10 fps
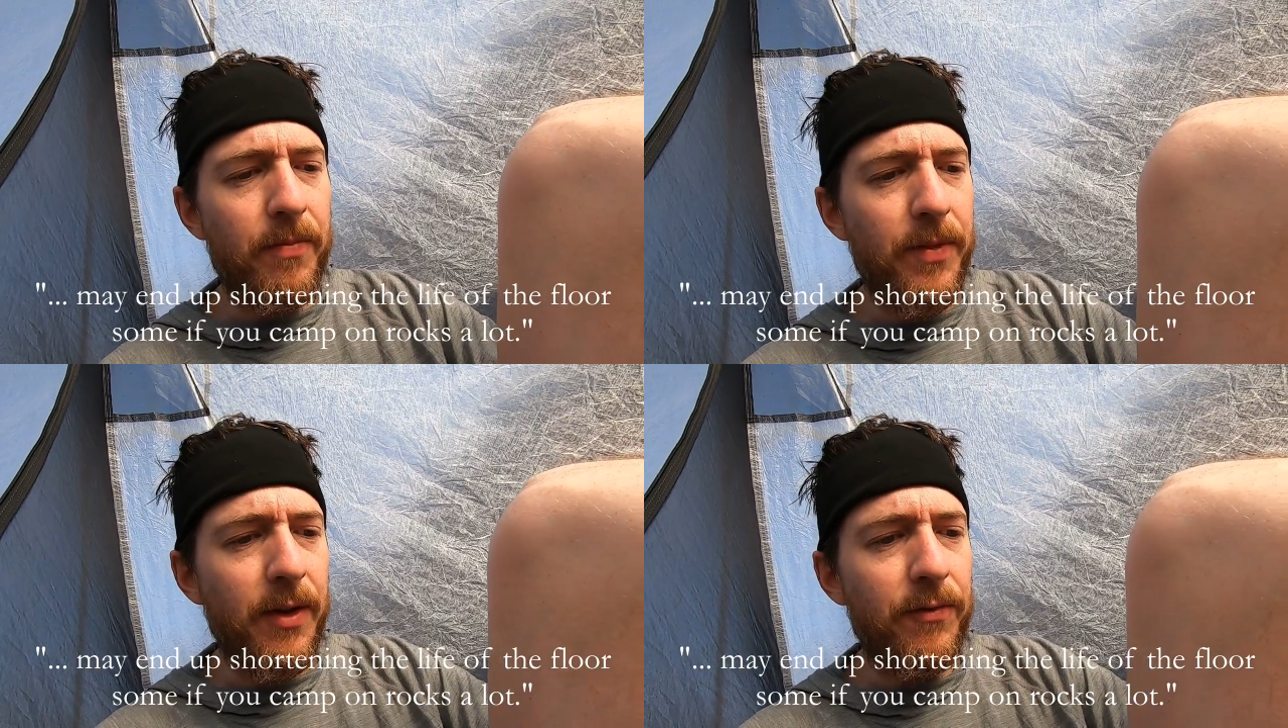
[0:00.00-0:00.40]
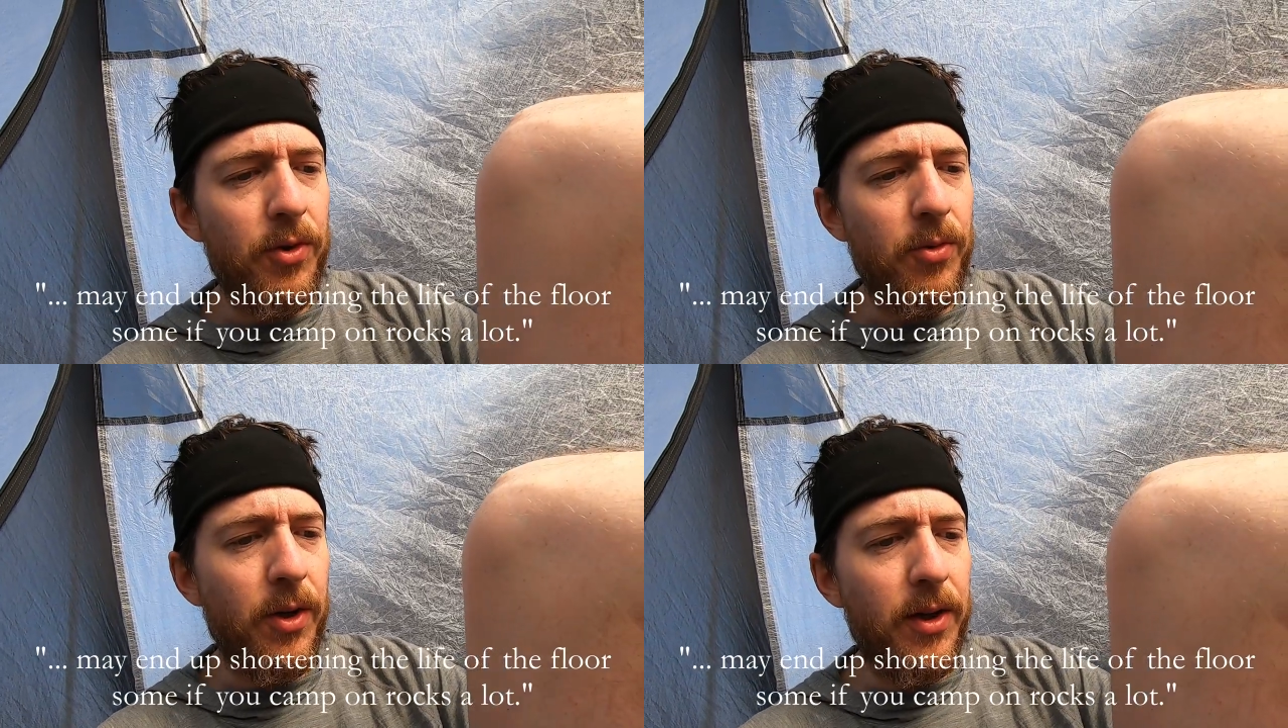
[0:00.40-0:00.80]
if
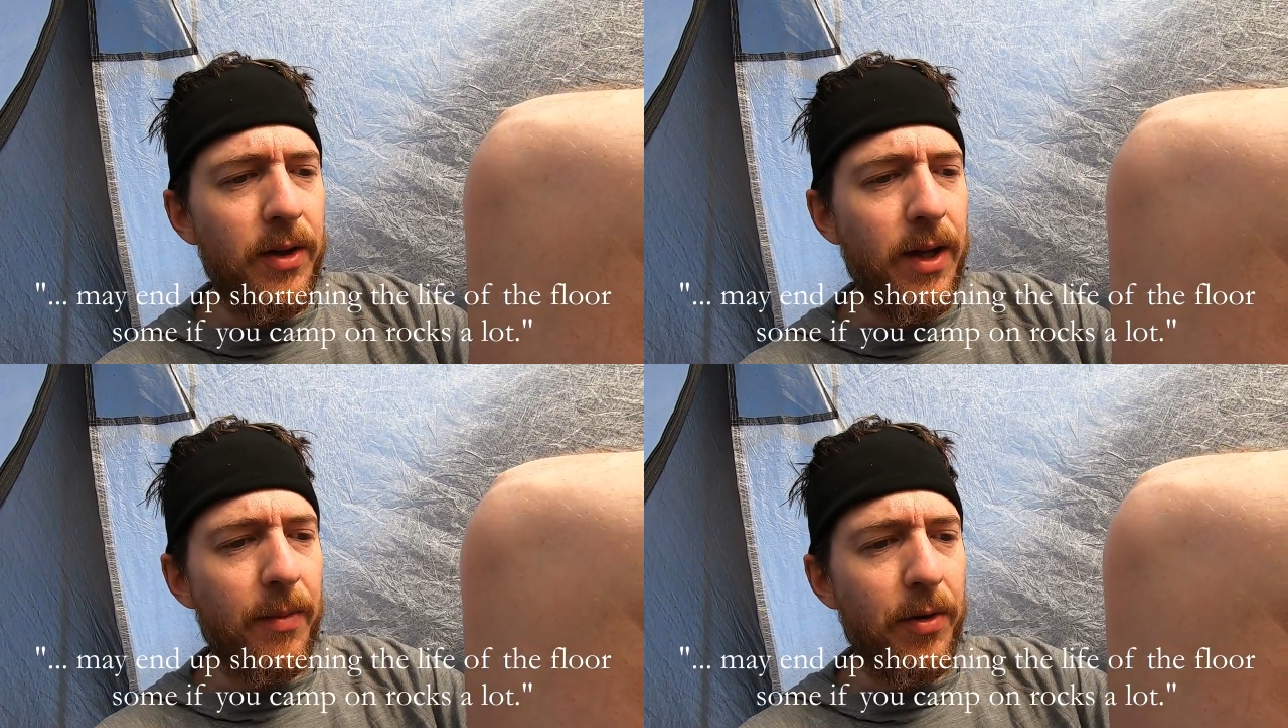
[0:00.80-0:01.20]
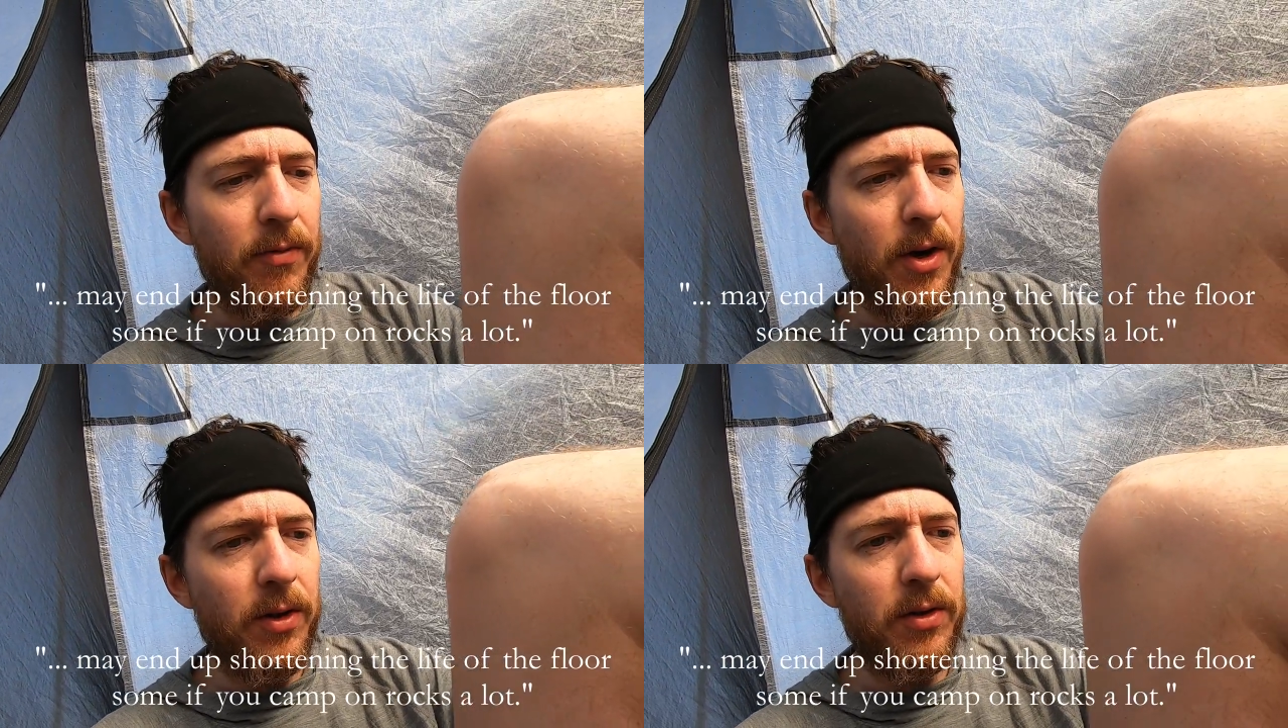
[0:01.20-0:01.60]
you uh, camp on
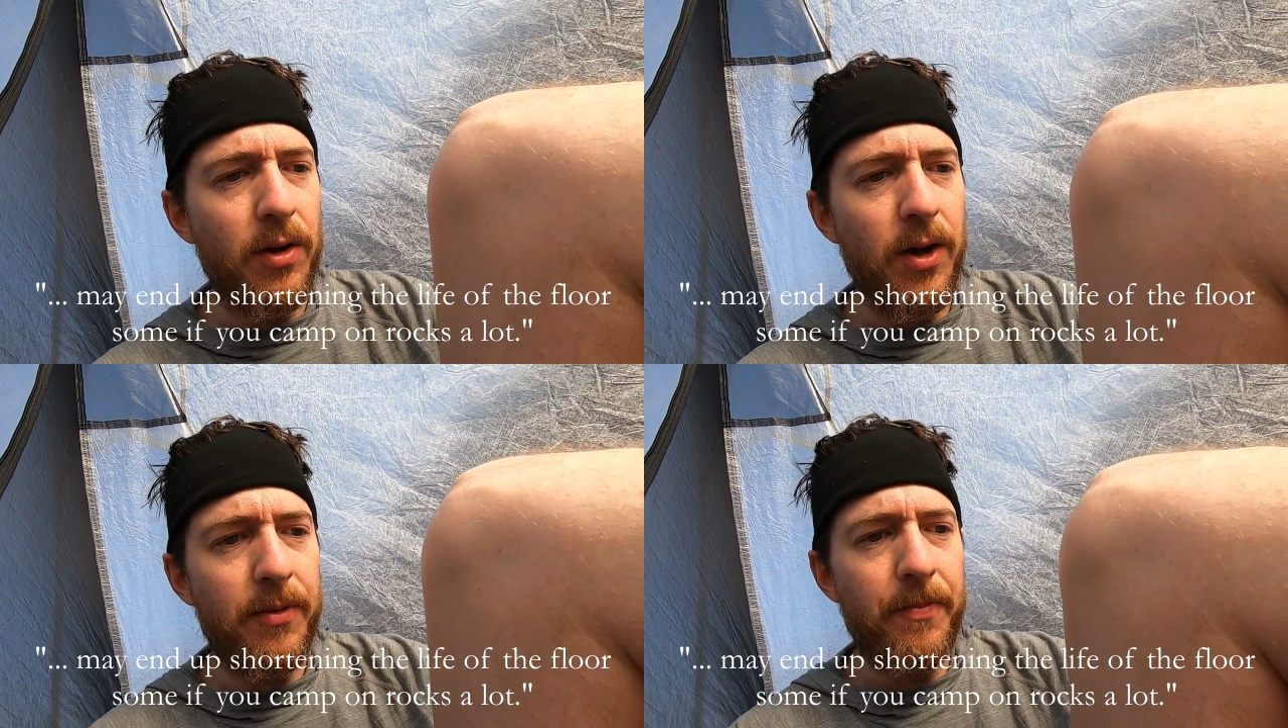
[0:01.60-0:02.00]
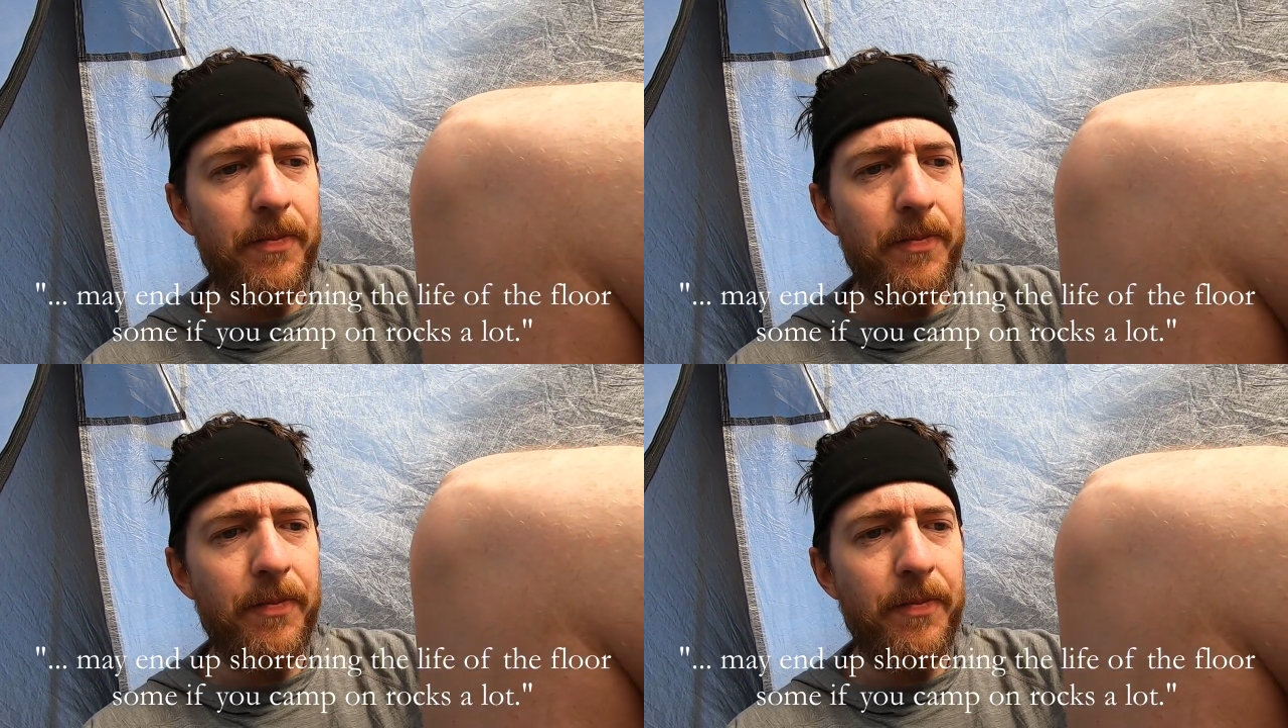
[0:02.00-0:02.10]
rocks a lot.